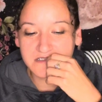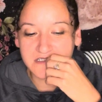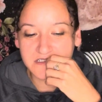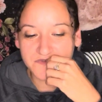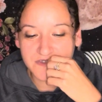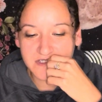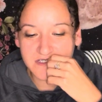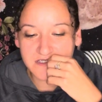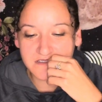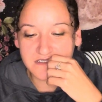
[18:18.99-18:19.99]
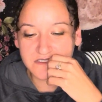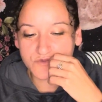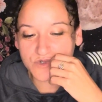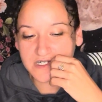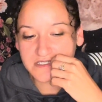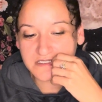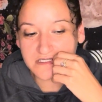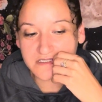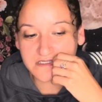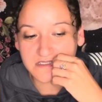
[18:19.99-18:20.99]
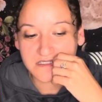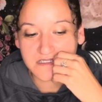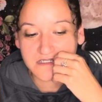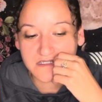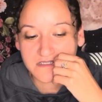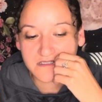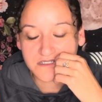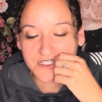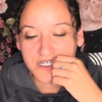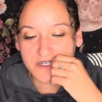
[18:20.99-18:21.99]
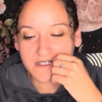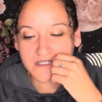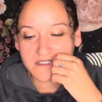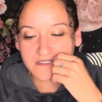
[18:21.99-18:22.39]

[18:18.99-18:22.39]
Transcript: these feelings, these wants, the Chariot,